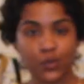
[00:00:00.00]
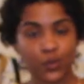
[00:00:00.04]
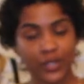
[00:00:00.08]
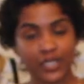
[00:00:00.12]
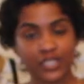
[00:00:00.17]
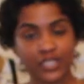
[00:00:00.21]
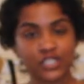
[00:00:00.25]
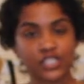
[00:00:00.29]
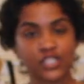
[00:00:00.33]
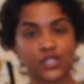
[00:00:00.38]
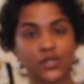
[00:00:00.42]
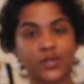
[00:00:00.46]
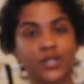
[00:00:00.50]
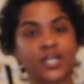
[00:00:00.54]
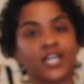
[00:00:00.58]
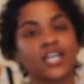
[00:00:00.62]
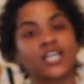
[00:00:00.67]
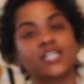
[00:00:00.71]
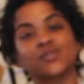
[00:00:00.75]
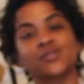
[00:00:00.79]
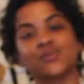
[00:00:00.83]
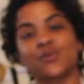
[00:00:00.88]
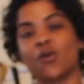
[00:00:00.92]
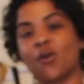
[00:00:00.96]
quick and short
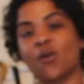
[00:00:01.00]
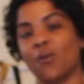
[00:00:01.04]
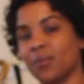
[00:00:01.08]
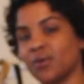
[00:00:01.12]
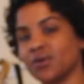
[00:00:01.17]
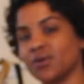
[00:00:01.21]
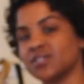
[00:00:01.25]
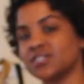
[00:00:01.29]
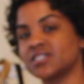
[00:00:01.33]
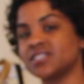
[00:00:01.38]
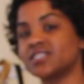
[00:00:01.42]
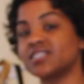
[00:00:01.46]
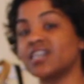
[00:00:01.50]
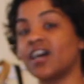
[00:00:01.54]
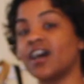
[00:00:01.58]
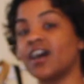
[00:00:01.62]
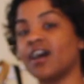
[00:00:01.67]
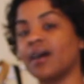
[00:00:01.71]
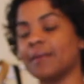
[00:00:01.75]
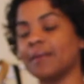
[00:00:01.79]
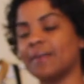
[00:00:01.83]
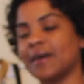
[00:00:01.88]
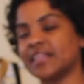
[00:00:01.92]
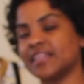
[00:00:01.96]
because we're almost
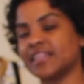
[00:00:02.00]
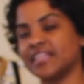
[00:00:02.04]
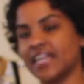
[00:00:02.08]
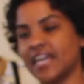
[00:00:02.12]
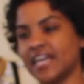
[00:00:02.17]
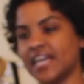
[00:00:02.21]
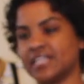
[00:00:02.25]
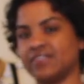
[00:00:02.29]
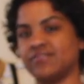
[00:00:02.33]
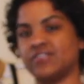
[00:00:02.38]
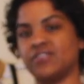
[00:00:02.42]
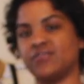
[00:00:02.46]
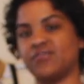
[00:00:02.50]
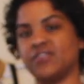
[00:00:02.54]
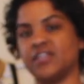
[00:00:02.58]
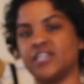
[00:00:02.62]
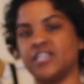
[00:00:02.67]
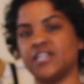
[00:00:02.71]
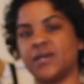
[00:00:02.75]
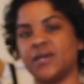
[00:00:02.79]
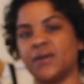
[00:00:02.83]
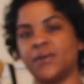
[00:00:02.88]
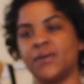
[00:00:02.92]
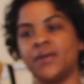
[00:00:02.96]
um, at the end of the
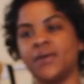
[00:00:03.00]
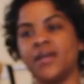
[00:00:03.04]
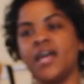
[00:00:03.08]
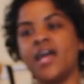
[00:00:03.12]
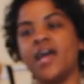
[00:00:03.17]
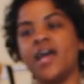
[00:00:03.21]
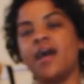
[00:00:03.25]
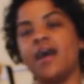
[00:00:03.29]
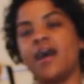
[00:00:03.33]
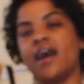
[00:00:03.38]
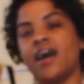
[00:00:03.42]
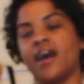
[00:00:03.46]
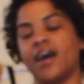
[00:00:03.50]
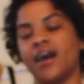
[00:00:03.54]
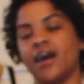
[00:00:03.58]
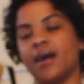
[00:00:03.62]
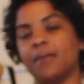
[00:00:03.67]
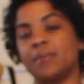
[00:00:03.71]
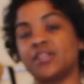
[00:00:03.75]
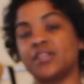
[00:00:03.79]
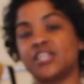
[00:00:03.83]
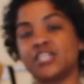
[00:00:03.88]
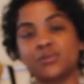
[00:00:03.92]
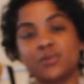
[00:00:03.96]
video.
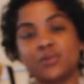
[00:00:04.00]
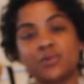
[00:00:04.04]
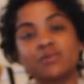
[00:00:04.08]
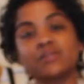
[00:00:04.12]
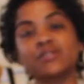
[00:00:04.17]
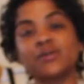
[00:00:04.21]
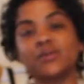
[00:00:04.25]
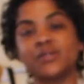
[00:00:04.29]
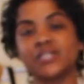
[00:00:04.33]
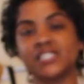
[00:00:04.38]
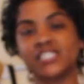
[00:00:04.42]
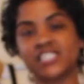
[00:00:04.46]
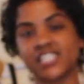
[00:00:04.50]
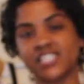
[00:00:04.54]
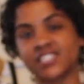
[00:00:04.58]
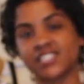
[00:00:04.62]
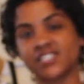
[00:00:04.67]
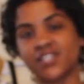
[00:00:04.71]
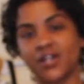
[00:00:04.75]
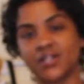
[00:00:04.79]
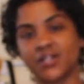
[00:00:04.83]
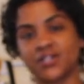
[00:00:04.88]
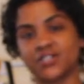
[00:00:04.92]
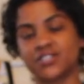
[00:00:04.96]
Uh, but this one was only six
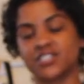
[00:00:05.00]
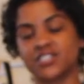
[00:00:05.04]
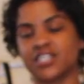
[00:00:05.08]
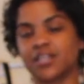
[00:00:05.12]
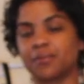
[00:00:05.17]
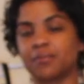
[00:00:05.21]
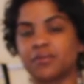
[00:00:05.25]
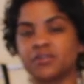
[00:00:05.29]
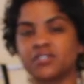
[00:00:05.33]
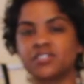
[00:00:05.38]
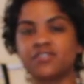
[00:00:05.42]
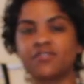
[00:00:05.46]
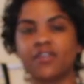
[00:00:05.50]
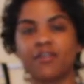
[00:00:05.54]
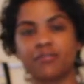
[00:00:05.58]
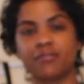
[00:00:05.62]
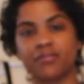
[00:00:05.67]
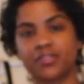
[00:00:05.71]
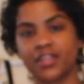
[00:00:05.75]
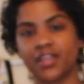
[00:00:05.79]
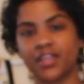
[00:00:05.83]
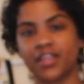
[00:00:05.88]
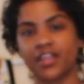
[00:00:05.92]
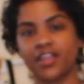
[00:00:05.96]
dollars. Like most of
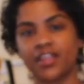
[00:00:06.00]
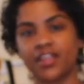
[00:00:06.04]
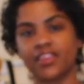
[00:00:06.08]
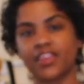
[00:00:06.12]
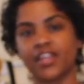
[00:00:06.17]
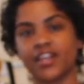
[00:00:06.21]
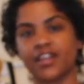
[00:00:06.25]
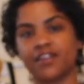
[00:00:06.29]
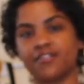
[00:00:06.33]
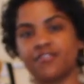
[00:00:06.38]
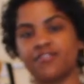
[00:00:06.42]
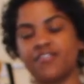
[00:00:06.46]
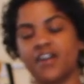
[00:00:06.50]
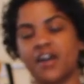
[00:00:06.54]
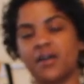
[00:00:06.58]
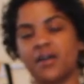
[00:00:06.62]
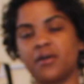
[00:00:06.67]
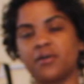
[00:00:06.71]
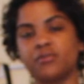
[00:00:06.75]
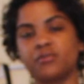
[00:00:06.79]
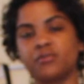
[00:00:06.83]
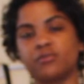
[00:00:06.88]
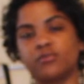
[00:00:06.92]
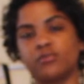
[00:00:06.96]
everything that I
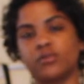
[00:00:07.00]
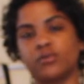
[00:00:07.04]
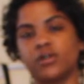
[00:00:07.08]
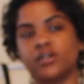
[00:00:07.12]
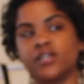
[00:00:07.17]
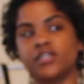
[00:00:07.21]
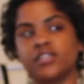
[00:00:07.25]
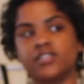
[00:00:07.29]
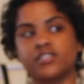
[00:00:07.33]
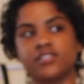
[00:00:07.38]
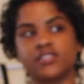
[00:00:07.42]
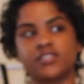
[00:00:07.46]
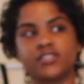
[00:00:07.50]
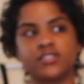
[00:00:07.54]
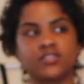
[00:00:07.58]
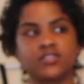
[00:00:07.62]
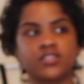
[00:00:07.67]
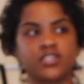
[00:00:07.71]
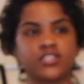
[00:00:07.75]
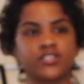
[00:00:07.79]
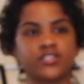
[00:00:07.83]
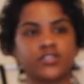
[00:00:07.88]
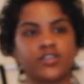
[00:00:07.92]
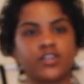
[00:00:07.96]
found was
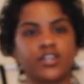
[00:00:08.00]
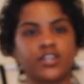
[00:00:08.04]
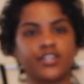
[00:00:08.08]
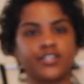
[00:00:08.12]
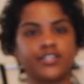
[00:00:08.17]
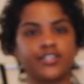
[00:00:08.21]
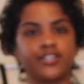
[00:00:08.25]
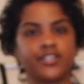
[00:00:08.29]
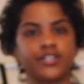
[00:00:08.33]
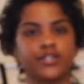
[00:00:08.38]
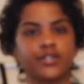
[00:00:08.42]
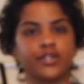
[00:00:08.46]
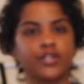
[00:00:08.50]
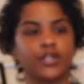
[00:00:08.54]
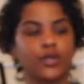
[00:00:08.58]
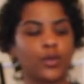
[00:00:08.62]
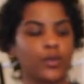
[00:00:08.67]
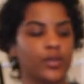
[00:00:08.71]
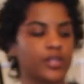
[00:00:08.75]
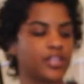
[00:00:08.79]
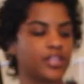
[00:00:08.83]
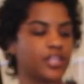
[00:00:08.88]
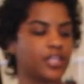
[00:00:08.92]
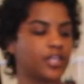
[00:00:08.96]
six or under. The
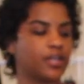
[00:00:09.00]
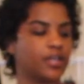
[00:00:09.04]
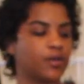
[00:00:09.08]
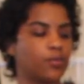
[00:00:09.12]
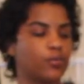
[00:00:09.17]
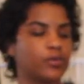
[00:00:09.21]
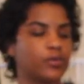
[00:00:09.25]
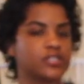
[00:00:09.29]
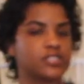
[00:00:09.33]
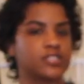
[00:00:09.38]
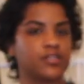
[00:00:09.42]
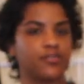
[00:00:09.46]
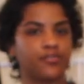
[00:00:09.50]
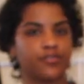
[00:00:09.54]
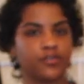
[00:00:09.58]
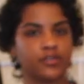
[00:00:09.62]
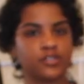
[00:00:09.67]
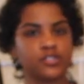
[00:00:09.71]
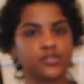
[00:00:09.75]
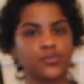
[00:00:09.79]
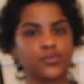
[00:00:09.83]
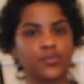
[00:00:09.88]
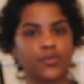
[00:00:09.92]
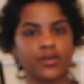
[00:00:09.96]
only thing was the
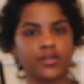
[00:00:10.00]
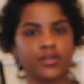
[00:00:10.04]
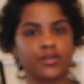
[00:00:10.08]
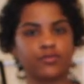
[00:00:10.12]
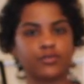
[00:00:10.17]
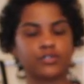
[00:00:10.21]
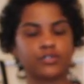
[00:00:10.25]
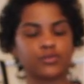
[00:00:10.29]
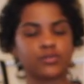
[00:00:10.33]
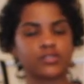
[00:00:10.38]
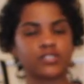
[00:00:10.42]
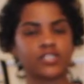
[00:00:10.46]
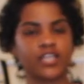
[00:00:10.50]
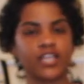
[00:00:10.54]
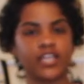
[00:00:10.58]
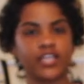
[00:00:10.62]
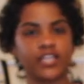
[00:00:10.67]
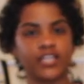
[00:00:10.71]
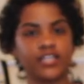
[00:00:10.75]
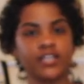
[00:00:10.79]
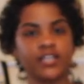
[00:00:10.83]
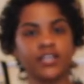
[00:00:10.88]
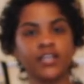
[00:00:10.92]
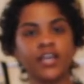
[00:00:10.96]
first one, which was
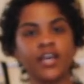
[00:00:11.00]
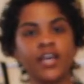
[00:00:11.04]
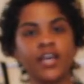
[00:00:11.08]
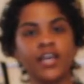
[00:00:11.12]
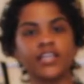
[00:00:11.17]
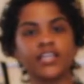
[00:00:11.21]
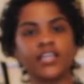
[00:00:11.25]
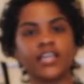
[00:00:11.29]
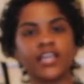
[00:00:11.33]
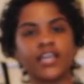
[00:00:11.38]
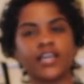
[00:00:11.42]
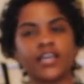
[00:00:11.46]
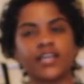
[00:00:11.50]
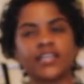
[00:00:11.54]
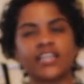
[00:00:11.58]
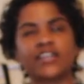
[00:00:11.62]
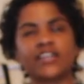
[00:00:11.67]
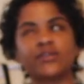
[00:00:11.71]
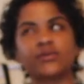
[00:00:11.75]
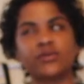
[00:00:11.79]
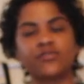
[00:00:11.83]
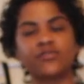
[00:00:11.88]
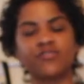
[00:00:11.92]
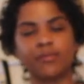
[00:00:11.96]
eight. And
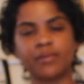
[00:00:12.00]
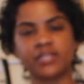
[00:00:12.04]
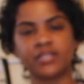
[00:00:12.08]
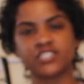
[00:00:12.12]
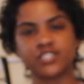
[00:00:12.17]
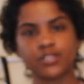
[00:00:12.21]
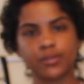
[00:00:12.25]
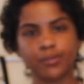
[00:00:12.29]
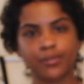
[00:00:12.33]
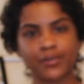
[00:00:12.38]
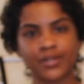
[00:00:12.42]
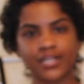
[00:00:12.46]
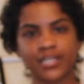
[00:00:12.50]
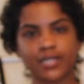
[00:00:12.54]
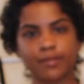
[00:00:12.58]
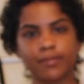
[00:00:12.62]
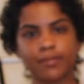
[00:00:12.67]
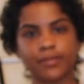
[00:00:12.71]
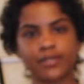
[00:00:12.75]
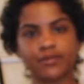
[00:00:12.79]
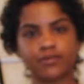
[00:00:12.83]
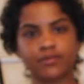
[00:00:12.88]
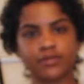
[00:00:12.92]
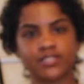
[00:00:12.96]
I don't know if I mentioned the brand,
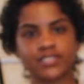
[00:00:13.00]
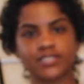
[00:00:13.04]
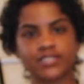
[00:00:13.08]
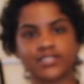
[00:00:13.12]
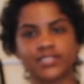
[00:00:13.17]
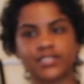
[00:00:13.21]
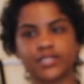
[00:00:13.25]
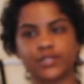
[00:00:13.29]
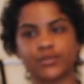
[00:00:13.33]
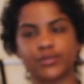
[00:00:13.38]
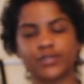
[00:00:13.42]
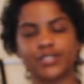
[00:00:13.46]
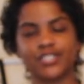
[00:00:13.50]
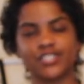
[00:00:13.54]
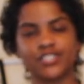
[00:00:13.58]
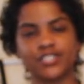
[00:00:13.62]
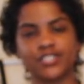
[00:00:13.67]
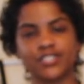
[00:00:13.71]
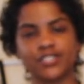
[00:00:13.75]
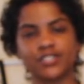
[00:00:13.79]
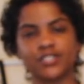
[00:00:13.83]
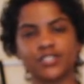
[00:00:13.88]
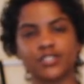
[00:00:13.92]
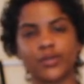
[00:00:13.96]
but it was
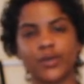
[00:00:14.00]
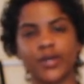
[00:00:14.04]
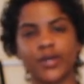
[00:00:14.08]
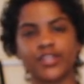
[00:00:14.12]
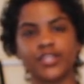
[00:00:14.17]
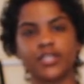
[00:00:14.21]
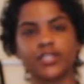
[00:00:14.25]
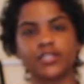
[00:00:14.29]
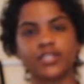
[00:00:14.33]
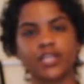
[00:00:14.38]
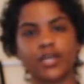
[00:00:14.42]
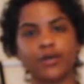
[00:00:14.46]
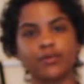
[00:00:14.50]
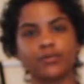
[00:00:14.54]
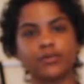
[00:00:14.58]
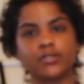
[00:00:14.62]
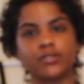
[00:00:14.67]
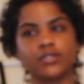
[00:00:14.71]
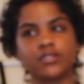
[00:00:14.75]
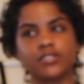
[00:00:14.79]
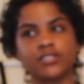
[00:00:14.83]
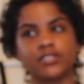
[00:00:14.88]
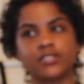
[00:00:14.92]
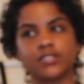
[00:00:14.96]
Exhilaration, so I think that
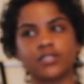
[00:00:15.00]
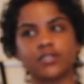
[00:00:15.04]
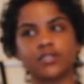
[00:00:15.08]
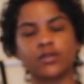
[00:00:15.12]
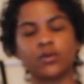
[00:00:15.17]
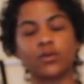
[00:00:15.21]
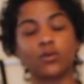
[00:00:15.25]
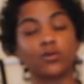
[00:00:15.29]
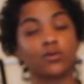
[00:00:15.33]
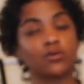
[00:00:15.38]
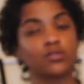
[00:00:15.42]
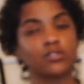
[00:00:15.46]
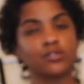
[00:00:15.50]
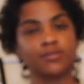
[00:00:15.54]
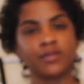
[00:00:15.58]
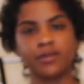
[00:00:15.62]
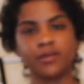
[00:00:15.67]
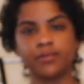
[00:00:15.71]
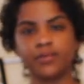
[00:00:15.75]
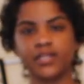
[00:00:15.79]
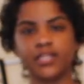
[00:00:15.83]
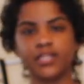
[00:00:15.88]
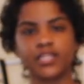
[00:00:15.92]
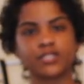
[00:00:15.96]
was Kohl's
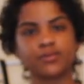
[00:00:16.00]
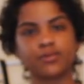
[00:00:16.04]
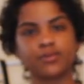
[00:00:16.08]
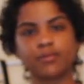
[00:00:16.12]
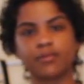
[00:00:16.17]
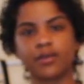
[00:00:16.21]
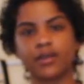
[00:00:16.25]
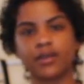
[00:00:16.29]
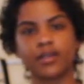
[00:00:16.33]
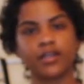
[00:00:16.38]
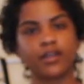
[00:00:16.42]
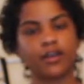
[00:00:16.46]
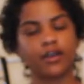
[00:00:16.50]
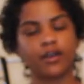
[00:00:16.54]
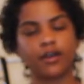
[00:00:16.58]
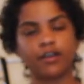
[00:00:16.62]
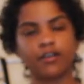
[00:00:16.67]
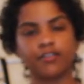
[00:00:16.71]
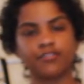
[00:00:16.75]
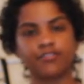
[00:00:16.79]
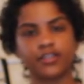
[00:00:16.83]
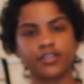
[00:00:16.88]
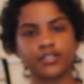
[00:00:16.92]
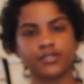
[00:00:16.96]
maybe, that's what my
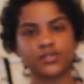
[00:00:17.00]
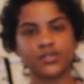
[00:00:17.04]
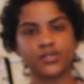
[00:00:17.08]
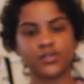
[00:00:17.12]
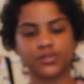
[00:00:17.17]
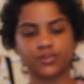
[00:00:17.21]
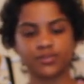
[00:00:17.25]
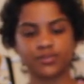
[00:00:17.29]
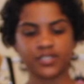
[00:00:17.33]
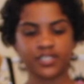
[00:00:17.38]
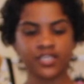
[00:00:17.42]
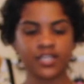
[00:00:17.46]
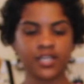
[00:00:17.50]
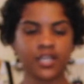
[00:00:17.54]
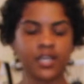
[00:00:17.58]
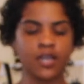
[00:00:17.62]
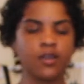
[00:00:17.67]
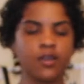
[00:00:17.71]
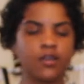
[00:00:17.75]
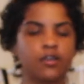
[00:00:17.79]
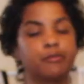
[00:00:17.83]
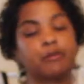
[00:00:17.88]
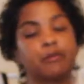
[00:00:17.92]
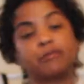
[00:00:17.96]
uh, friend told me,
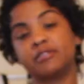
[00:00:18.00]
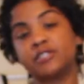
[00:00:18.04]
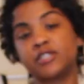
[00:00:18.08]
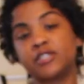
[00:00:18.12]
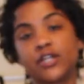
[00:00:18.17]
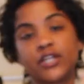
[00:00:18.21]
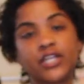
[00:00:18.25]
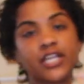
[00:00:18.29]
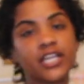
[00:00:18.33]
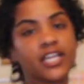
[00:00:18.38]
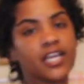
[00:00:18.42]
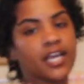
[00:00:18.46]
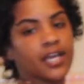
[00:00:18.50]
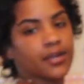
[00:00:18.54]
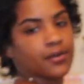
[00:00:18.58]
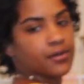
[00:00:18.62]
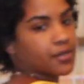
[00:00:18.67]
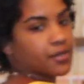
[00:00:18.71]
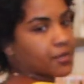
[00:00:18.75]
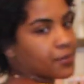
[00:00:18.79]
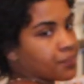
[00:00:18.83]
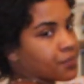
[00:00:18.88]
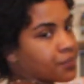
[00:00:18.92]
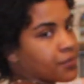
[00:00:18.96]
or maybe Target, I don't
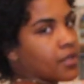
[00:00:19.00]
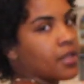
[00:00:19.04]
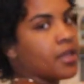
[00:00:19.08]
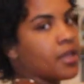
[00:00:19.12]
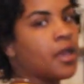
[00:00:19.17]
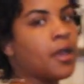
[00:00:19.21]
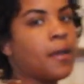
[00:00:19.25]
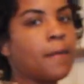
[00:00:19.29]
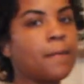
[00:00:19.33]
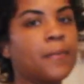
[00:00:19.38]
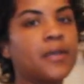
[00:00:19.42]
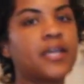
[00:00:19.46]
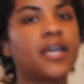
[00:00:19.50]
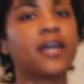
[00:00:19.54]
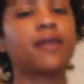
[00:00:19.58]
know. But